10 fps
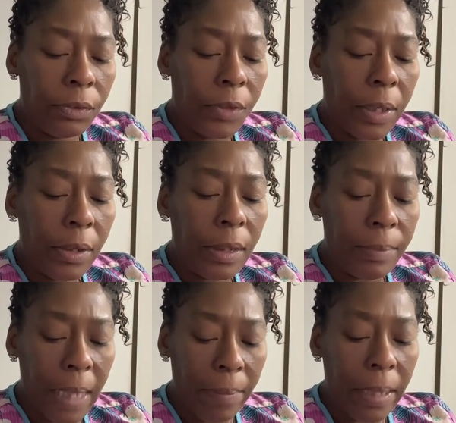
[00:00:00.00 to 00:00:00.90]
Triggered
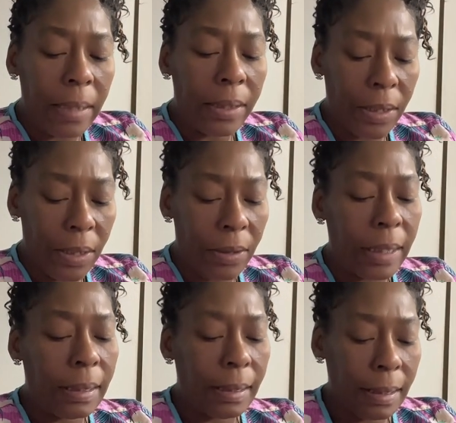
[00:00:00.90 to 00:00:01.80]
some type of
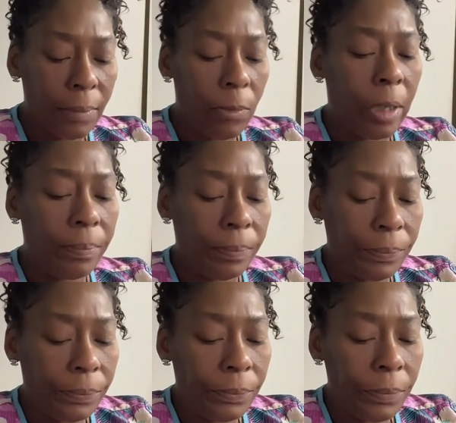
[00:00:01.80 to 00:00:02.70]
insecurities in someone.
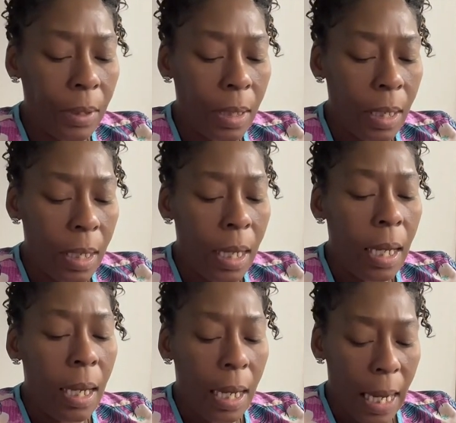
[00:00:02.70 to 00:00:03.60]

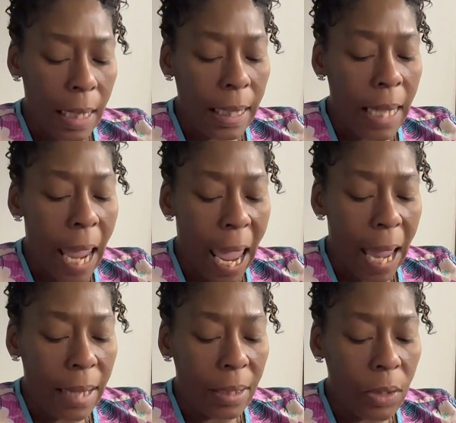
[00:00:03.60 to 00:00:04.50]
And then
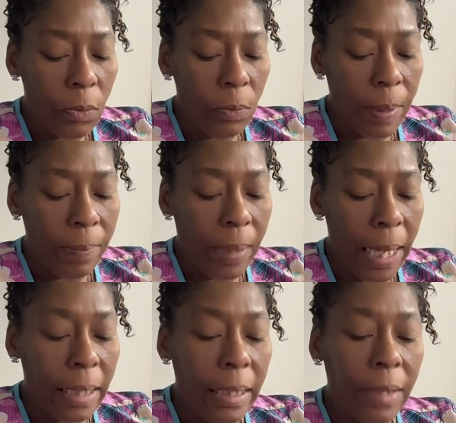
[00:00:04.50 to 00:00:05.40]
Hat. You will be
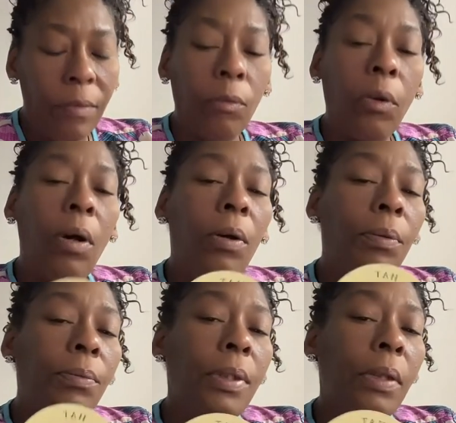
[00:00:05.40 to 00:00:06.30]
playing a different
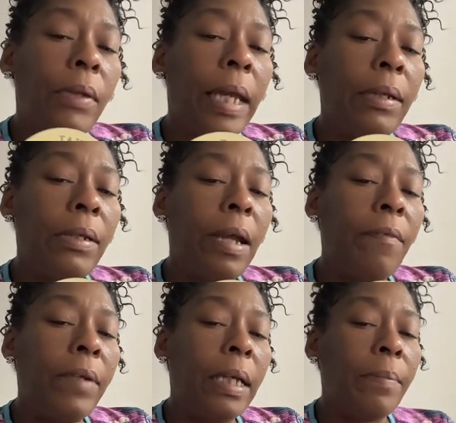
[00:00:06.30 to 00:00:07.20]
role. So yeah, you're
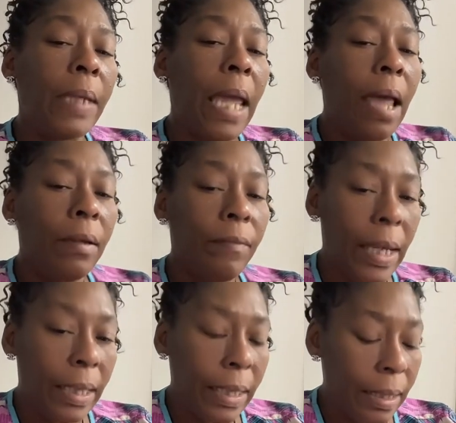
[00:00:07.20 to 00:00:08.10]
definitely going to be
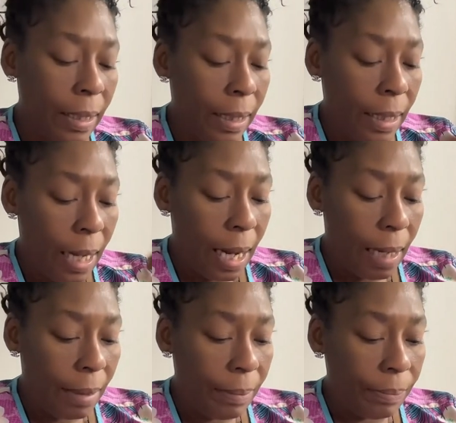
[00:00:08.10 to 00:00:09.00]
elevating
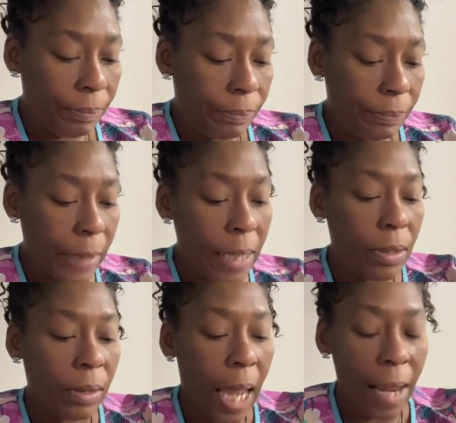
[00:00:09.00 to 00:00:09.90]
in
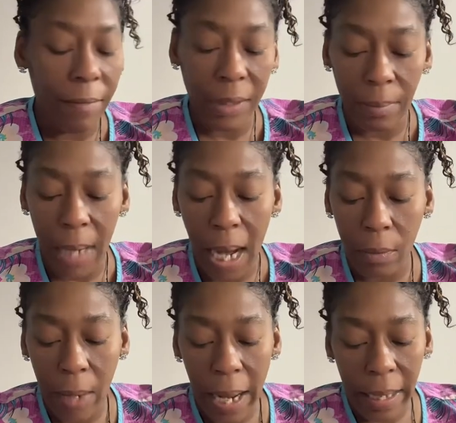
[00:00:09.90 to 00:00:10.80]
your life some kind
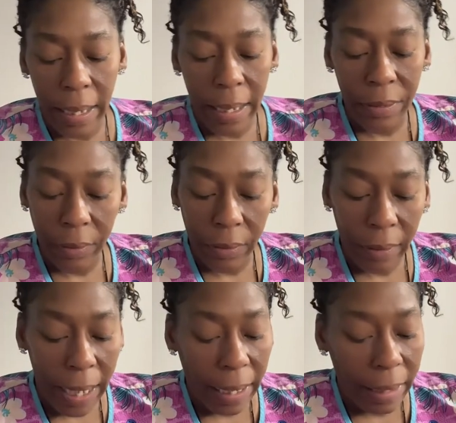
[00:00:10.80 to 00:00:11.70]
of way. Either
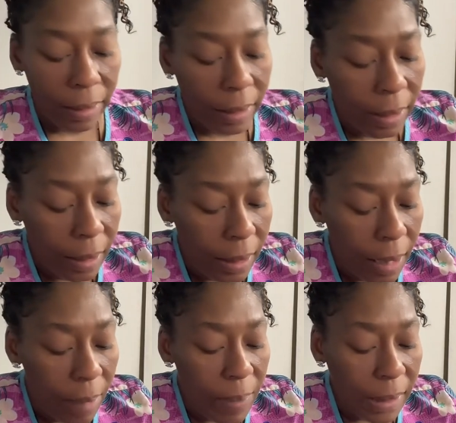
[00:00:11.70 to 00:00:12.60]
in
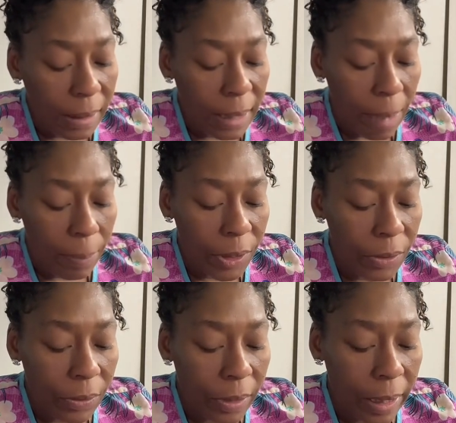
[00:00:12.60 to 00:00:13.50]
a business
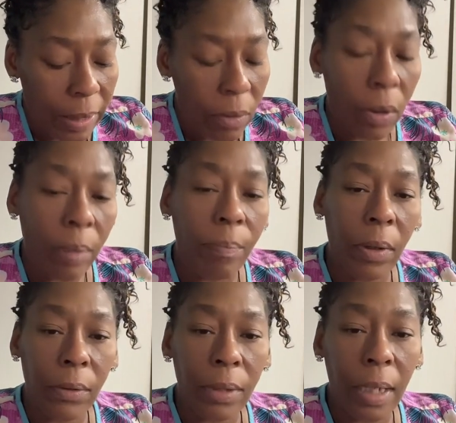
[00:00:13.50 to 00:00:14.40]
opportunity or the
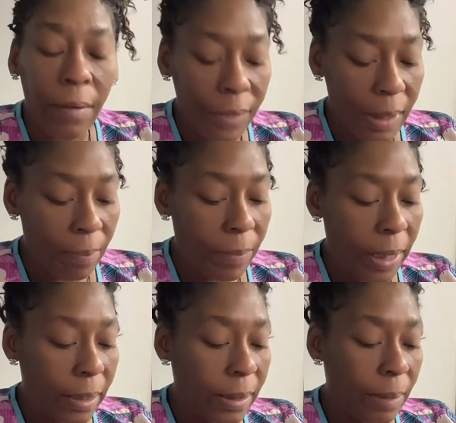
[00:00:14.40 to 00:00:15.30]
birth of
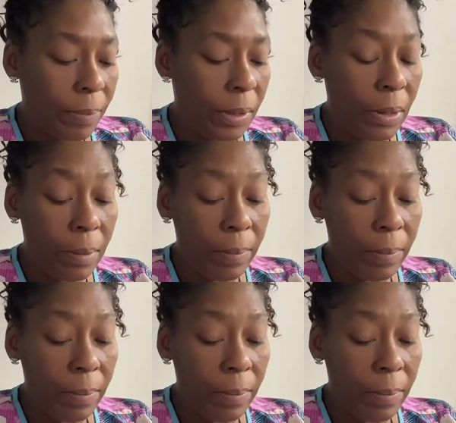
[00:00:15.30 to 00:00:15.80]
something. Something you